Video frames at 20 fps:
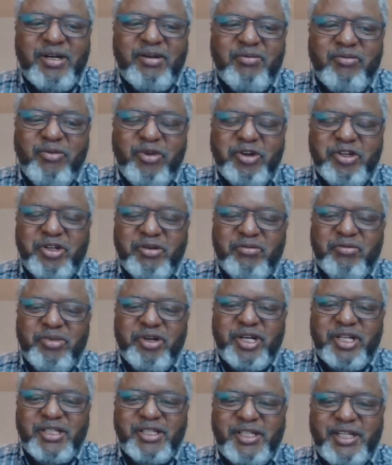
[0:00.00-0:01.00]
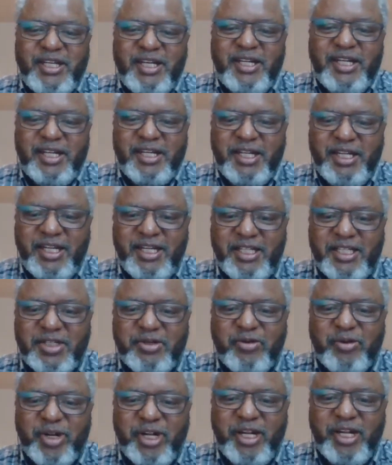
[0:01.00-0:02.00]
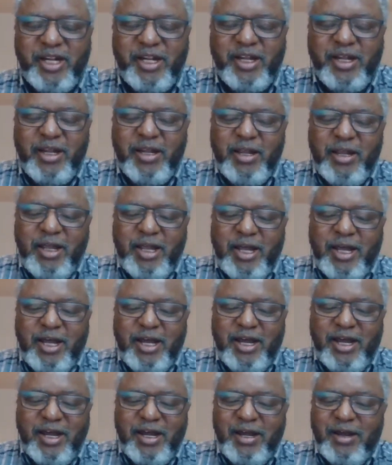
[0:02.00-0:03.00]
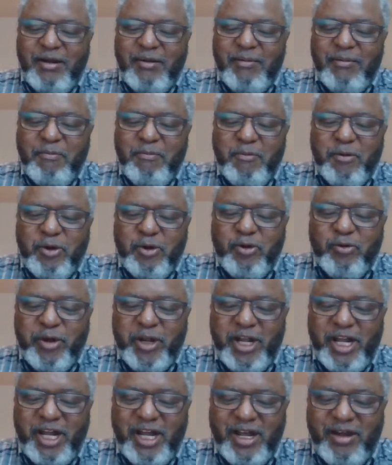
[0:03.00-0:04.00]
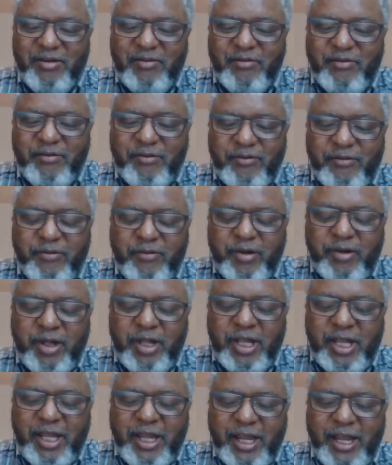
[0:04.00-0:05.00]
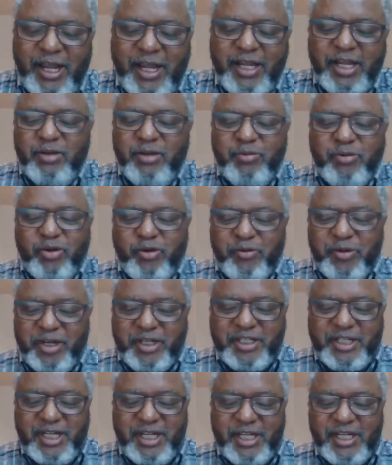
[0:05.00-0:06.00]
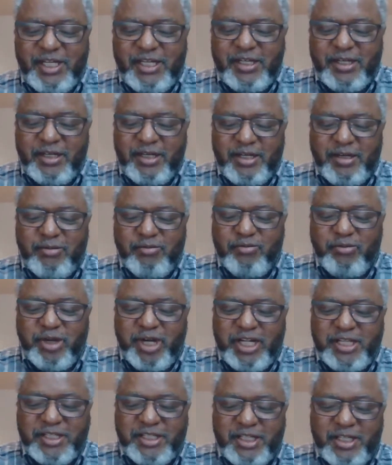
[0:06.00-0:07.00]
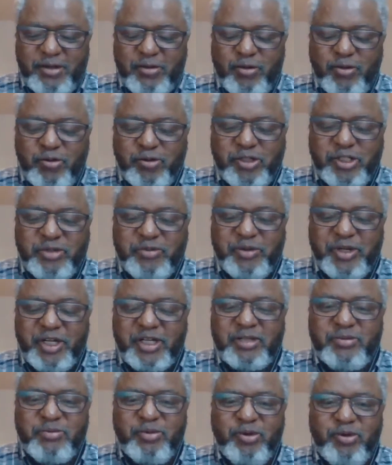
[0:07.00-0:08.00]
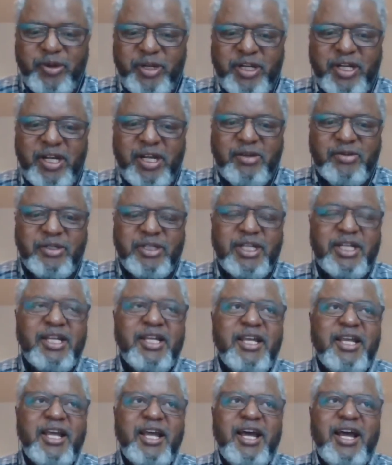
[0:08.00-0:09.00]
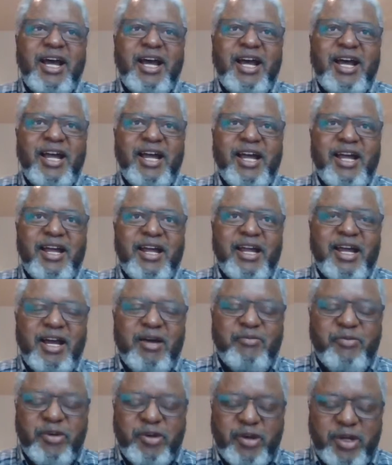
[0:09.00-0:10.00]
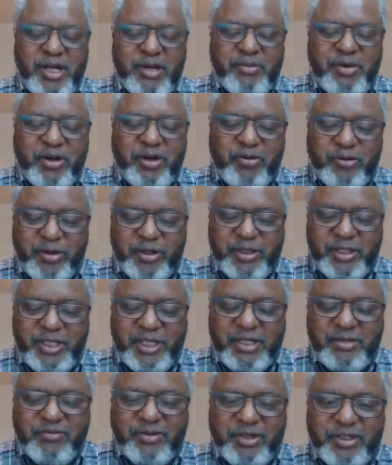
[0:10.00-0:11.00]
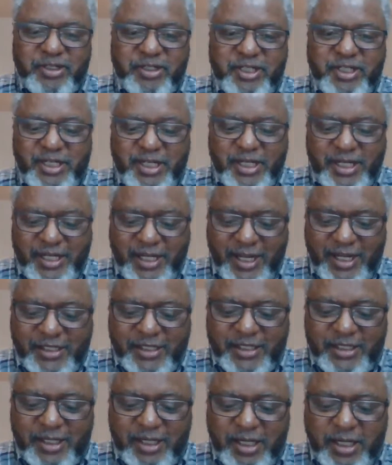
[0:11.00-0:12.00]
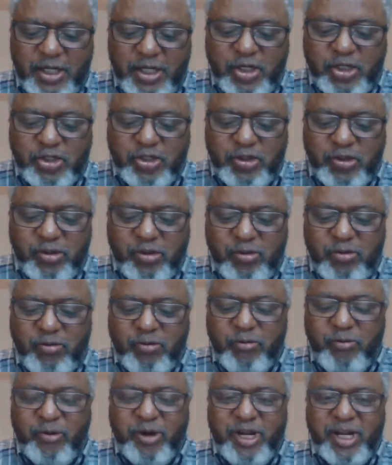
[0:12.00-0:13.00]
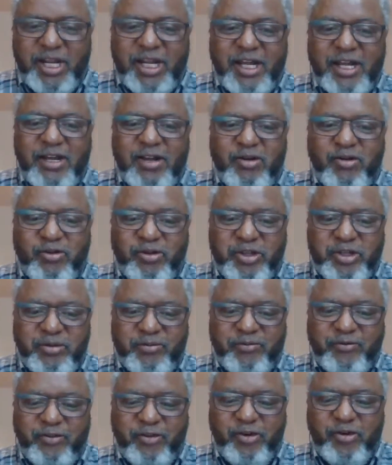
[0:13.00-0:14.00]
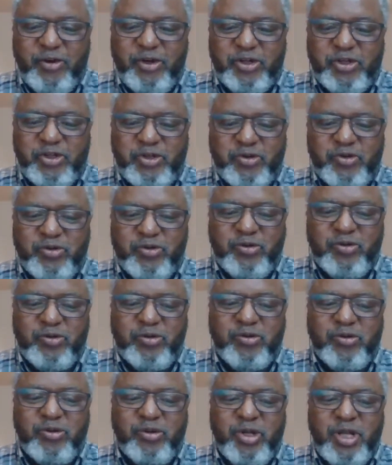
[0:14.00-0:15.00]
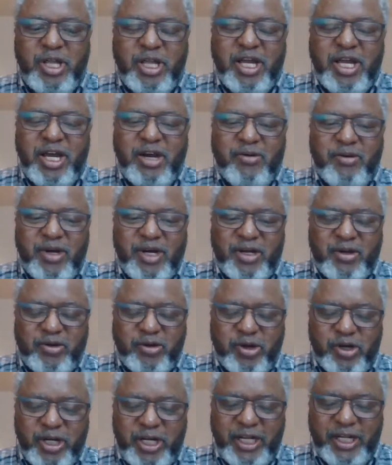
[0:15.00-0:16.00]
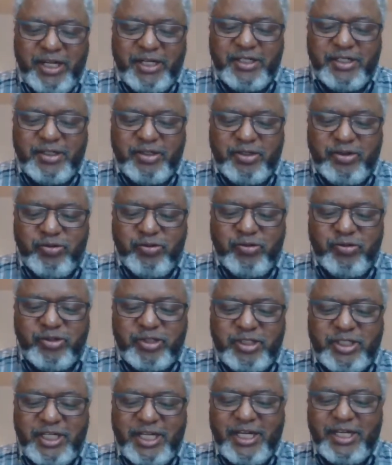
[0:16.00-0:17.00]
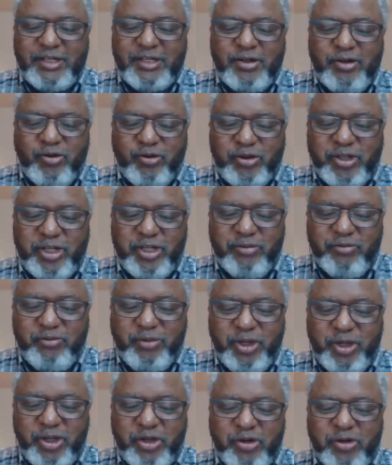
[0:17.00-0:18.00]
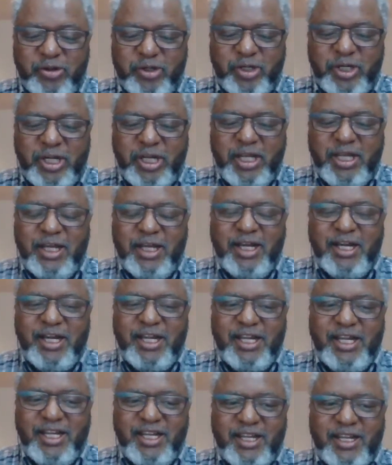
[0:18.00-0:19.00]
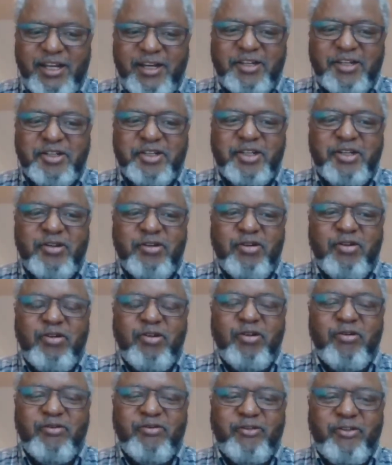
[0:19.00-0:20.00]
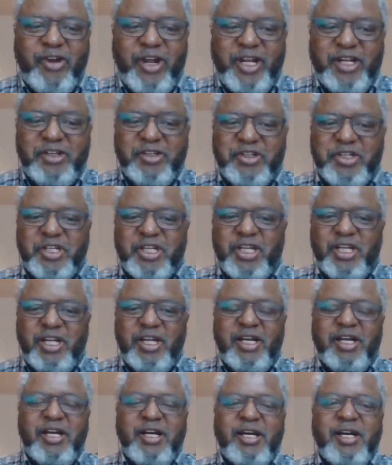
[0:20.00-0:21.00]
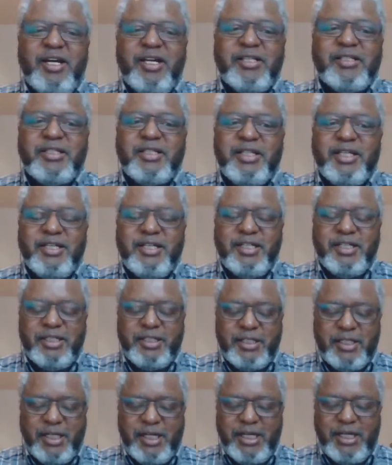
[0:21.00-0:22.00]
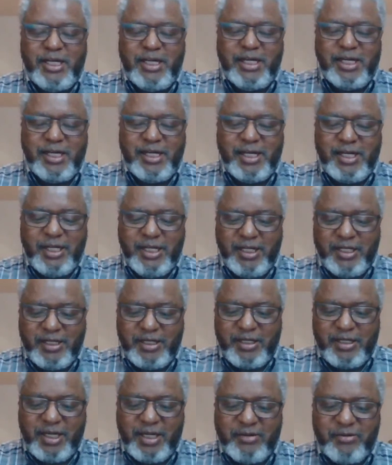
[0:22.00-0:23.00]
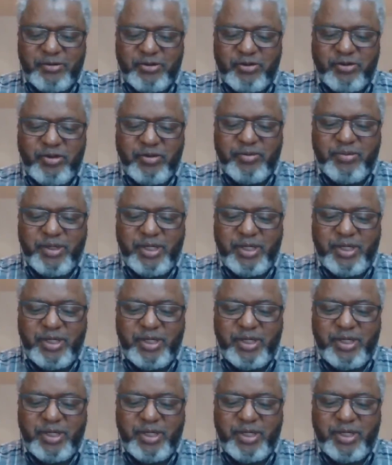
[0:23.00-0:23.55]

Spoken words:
modern Brazilian history. Do we have any professor in Brazil who speaks fluent Hausa? I haven't come across that person yet. So we are looking forward to our colleagues to start looking beyond English or French studies in terms of